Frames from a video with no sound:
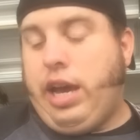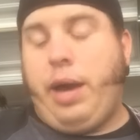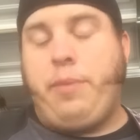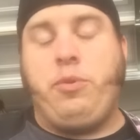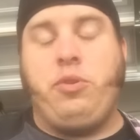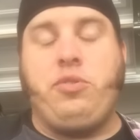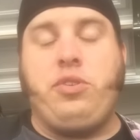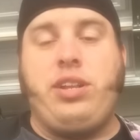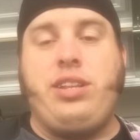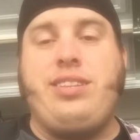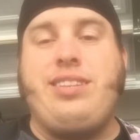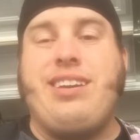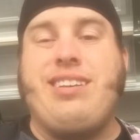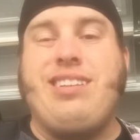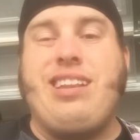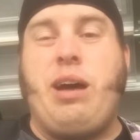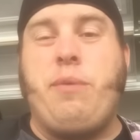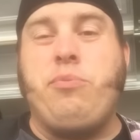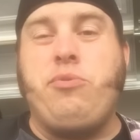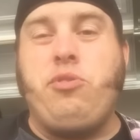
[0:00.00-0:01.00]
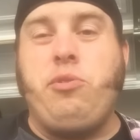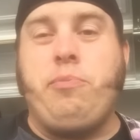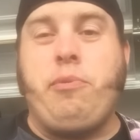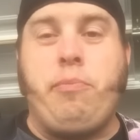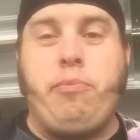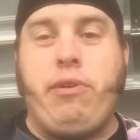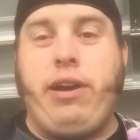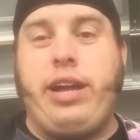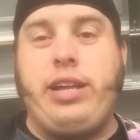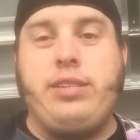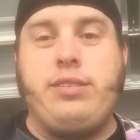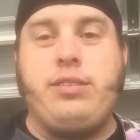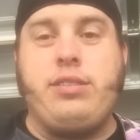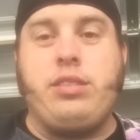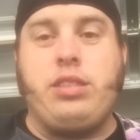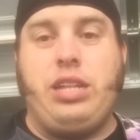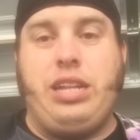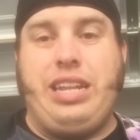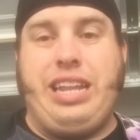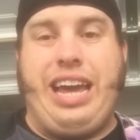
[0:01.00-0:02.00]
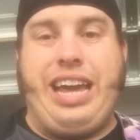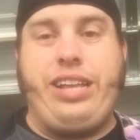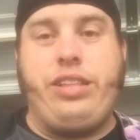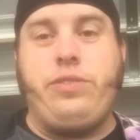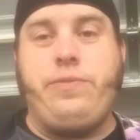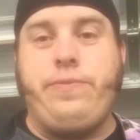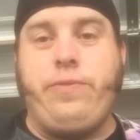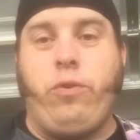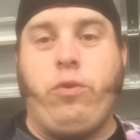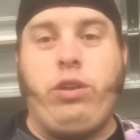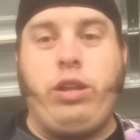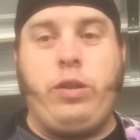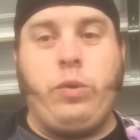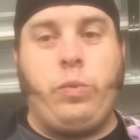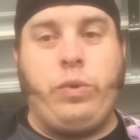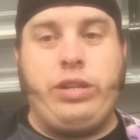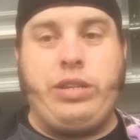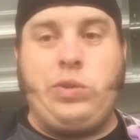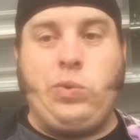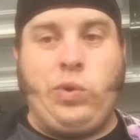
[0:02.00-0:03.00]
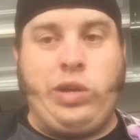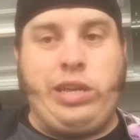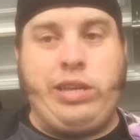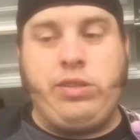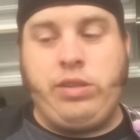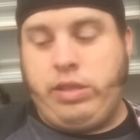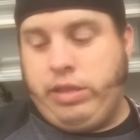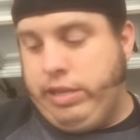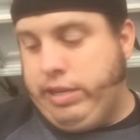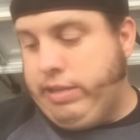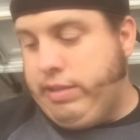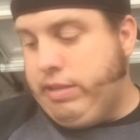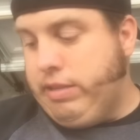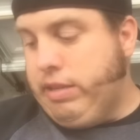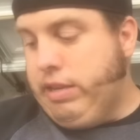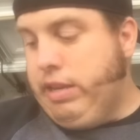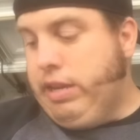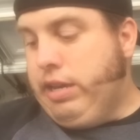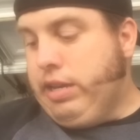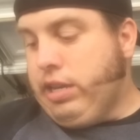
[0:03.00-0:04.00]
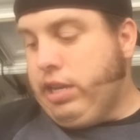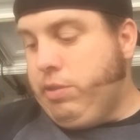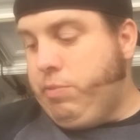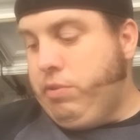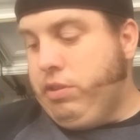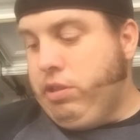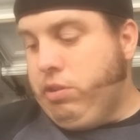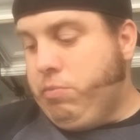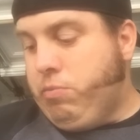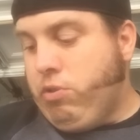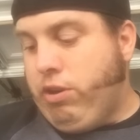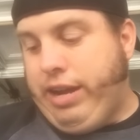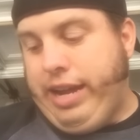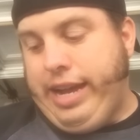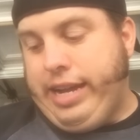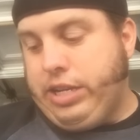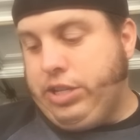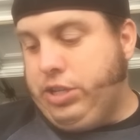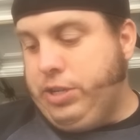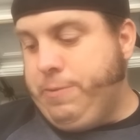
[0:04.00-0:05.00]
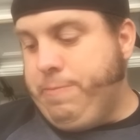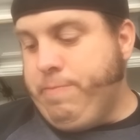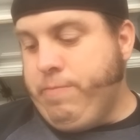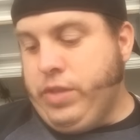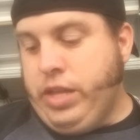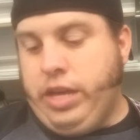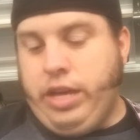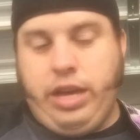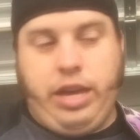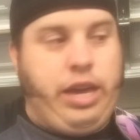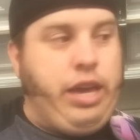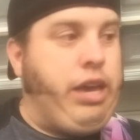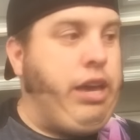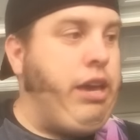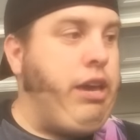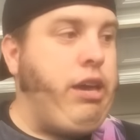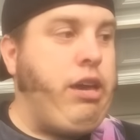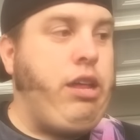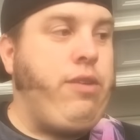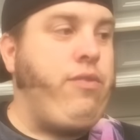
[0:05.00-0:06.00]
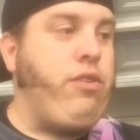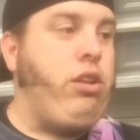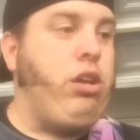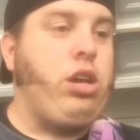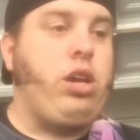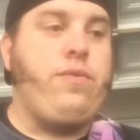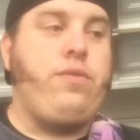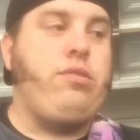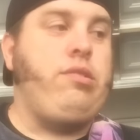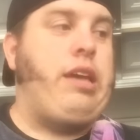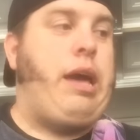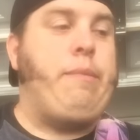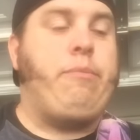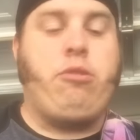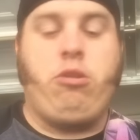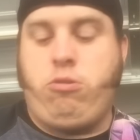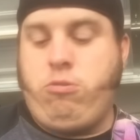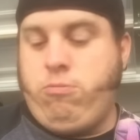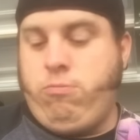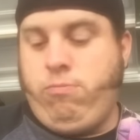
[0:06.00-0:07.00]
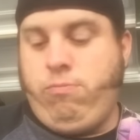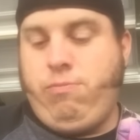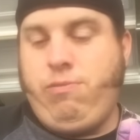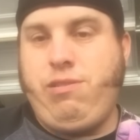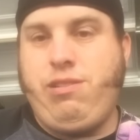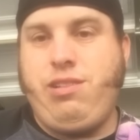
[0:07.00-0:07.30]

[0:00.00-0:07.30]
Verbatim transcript: I'm using Dunlop Super Brights, the lights 40 to 120s on this. Gives me a little more action. And if you're looking for slap tone,